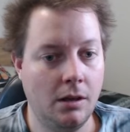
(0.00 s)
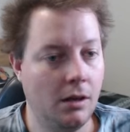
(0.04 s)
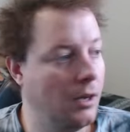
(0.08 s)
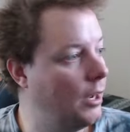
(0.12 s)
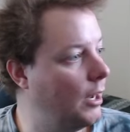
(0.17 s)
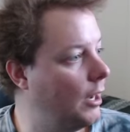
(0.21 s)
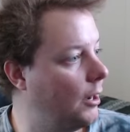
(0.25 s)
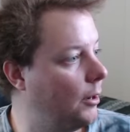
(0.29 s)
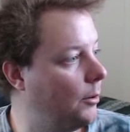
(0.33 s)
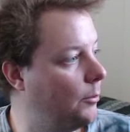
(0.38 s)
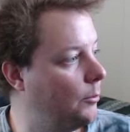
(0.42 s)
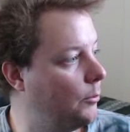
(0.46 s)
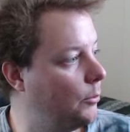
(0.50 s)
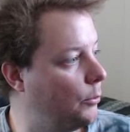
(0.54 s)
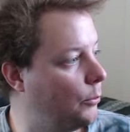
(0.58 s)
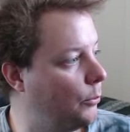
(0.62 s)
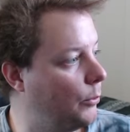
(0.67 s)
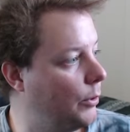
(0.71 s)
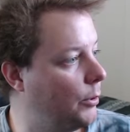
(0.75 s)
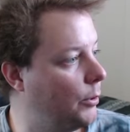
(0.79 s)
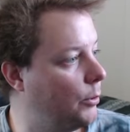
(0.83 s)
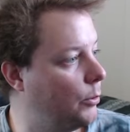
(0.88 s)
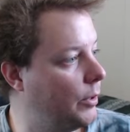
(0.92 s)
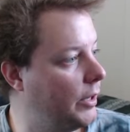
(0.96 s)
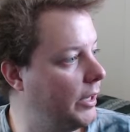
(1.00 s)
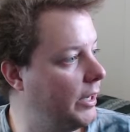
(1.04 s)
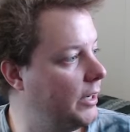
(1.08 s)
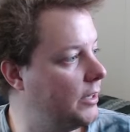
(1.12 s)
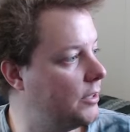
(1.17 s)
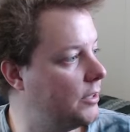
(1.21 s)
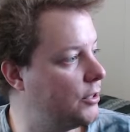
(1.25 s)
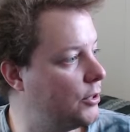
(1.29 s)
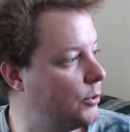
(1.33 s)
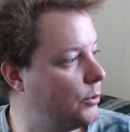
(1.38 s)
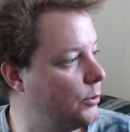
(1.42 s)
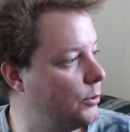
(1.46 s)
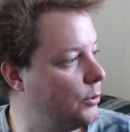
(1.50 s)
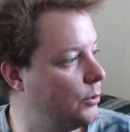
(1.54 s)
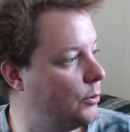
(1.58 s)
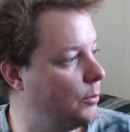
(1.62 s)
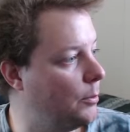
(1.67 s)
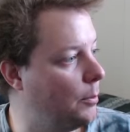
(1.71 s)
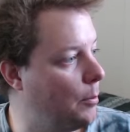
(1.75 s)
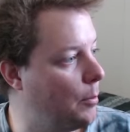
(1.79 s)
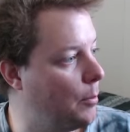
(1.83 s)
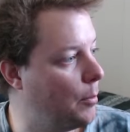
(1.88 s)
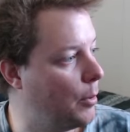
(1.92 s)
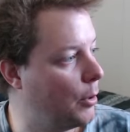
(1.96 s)
And we will need to
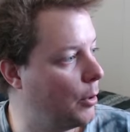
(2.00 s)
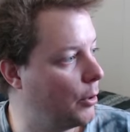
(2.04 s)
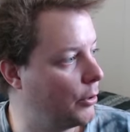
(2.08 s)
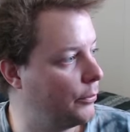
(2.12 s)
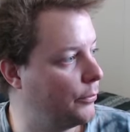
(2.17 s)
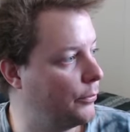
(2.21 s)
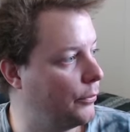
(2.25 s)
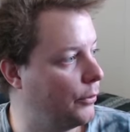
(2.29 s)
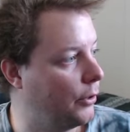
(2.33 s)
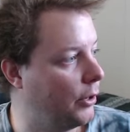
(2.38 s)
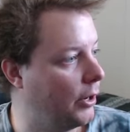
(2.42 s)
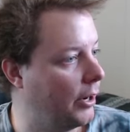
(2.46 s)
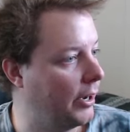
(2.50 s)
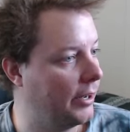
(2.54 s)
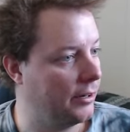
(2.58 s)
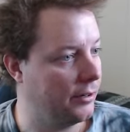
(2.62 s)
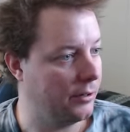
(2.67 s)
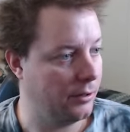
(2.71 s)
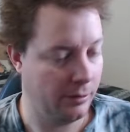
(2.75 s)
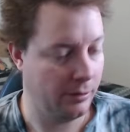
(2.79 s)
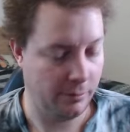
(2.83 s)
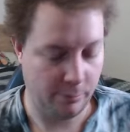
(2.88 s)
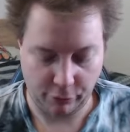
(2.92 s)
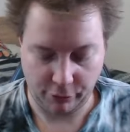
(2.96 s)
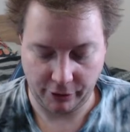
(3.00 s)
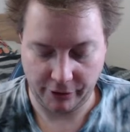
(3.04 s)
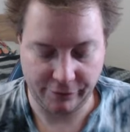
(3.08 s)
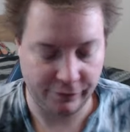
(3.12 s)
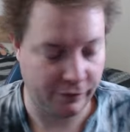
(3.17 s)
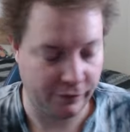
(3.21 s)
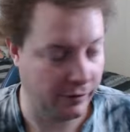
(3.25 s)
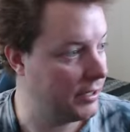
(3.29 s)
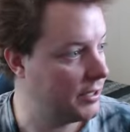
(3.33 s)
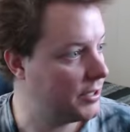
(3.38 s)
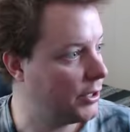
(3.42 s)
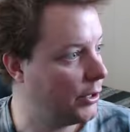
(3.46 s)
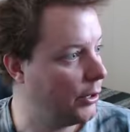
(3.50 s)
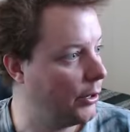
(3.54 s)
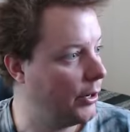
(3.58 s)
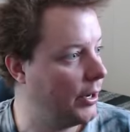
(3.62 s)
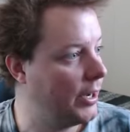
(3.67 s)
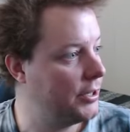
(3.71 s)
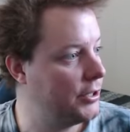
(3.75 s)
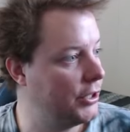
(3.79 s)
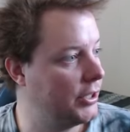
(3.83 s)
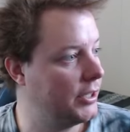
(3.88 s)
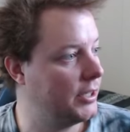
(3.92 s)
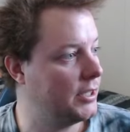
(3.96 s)
modify it briefly. So
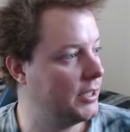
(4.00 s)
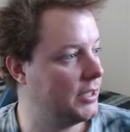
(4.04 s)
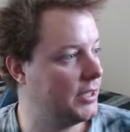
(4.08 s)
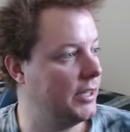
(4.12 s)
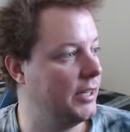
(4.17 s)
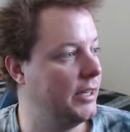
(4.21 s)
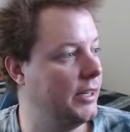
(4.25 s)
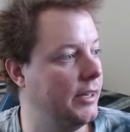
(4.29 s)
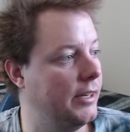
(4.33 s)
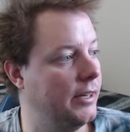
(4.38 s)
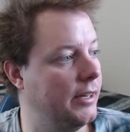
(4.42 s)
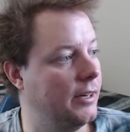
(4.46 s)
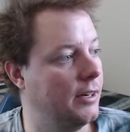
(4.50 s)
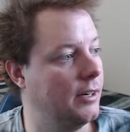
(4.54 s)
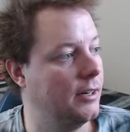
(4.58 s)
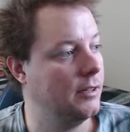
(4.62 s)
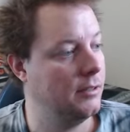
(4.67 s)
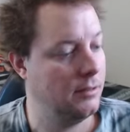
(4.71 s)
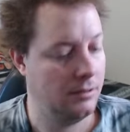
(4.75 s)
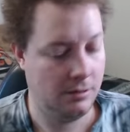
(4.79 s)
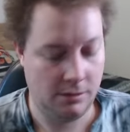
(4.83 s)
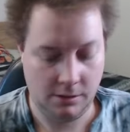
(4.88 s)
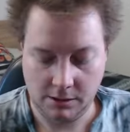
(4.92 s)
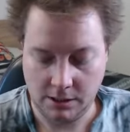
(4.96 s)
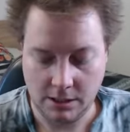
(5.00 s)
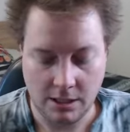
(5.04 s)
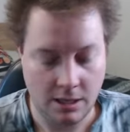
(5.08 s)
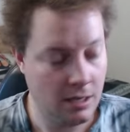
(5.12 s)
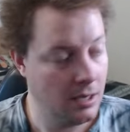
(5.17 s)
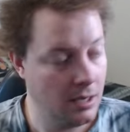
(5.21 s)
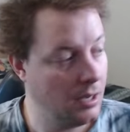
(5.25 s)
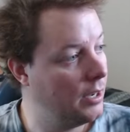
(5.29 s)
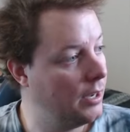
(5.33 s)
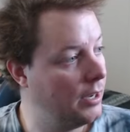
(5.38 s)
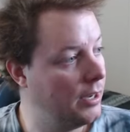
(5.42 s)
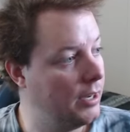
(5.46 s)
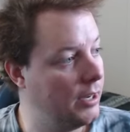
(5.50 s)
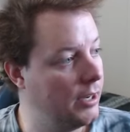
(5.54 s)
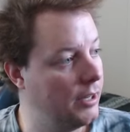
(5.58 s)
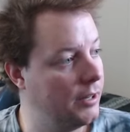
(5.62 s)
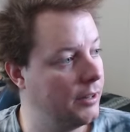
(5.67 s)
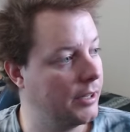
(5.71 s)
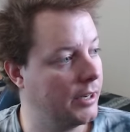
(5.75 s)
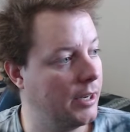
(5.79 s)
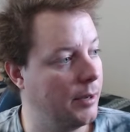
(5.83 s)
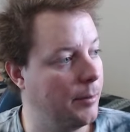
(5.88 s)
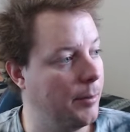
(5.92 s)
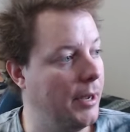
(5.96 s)
as you can see here in
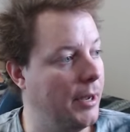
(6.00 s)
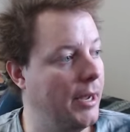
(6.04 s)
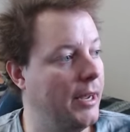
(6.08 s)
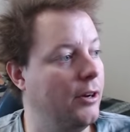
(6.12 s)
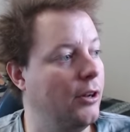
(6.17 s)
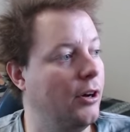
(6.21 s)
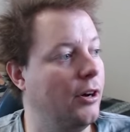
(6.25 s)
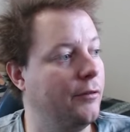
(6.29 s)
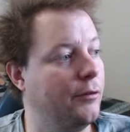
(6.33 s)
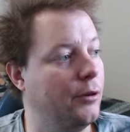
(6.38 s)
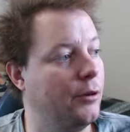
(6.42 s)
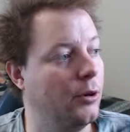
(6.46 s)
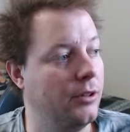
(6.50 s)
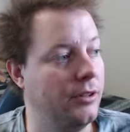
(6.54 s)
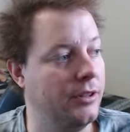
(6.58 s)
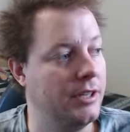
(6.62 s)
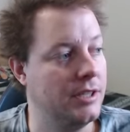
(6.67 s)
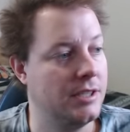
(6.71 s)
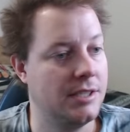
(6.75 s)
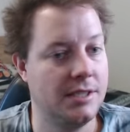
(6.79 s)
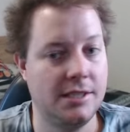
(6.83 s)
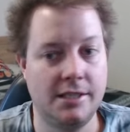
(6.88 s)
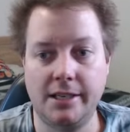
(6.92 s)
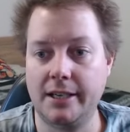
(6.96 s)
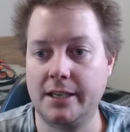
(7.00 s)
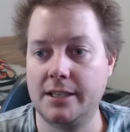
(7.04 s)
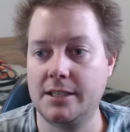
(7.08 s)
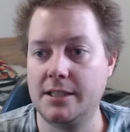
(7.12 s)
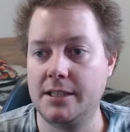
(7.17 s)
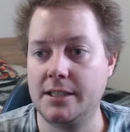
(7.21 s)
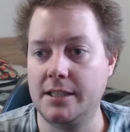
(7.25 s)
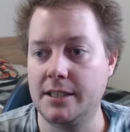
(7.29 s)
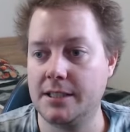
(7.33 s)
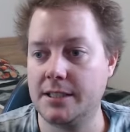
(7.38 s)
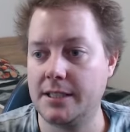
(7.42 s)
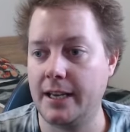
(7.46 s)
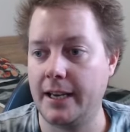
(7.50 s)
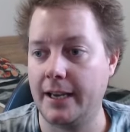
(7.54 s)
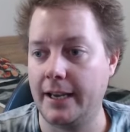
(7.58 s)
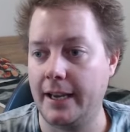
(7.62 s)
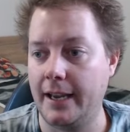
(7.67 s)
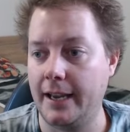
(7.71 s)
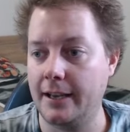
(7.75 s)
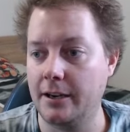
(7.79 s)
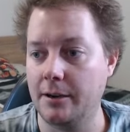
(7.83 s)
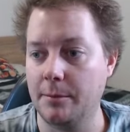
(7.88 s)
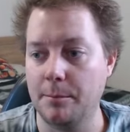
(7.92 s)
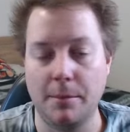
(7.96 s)
the command, I've got this text here saying
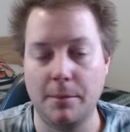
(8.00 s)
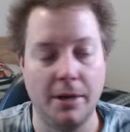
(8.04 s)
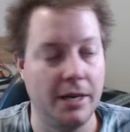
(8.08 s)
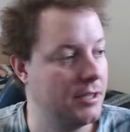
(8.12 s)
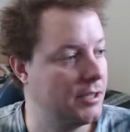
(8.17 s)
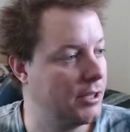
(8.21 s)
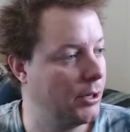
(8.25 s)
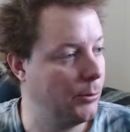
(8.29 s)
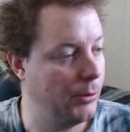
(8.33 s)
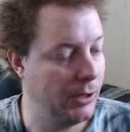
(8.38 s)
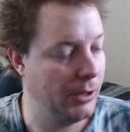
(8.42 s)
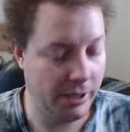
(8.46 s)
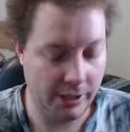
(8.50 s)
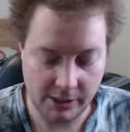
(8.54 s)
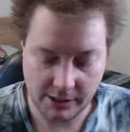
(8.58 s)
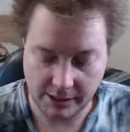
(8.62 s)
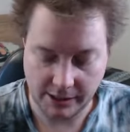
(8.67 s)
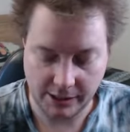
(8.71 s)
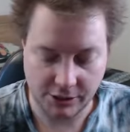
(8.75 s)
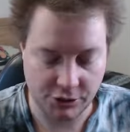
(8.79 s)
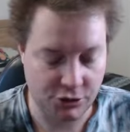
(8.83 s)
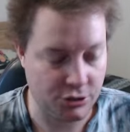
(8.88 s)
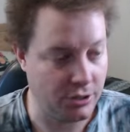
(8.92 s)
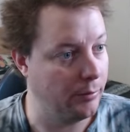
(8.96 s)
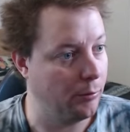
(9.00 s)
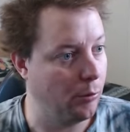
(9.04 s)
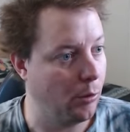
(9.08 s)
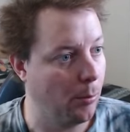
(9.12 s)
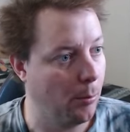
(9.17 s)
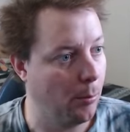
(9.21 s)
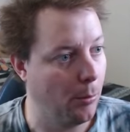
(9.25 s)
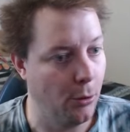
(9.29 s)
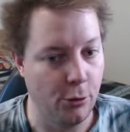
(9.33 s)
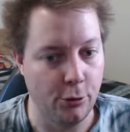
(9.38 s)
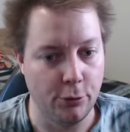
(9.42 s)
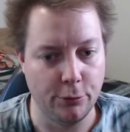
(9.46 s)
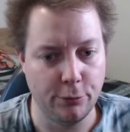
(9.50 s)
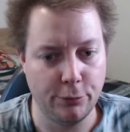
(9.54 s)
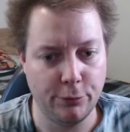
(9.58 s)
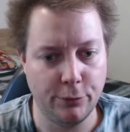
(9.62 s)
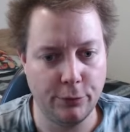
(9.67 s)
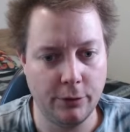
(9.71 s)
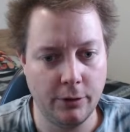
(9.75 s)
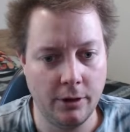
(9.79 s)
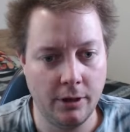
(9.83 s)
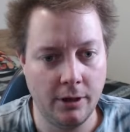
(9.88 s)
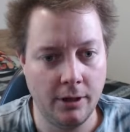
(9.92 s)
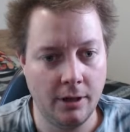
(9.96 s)
edit me. So we need to actually remove
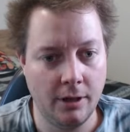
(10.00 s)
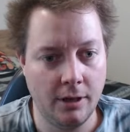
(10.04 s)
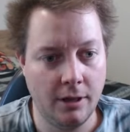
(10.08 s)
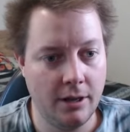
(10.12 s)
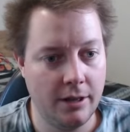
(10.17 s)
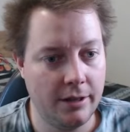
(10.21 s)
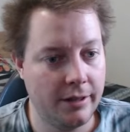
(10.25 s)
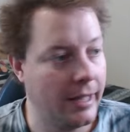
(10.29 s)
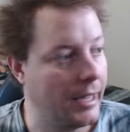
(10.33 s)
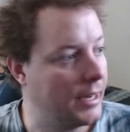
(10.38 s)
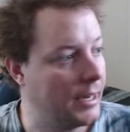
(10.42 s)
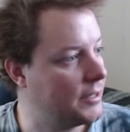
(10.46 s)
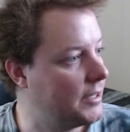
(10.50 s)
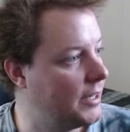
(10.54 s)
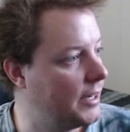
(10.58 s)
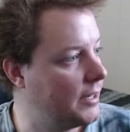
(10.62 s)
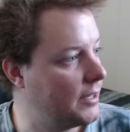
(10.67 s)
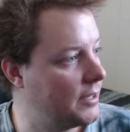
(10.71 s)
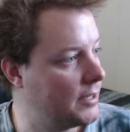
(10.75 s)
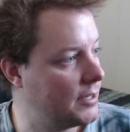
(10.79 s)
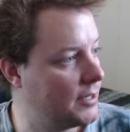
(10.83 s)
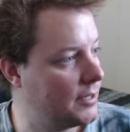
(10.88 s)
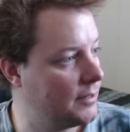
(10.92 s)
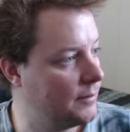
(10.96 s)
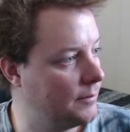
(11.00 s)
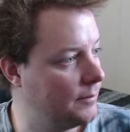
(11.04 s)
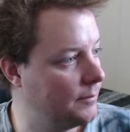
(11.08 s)
that text.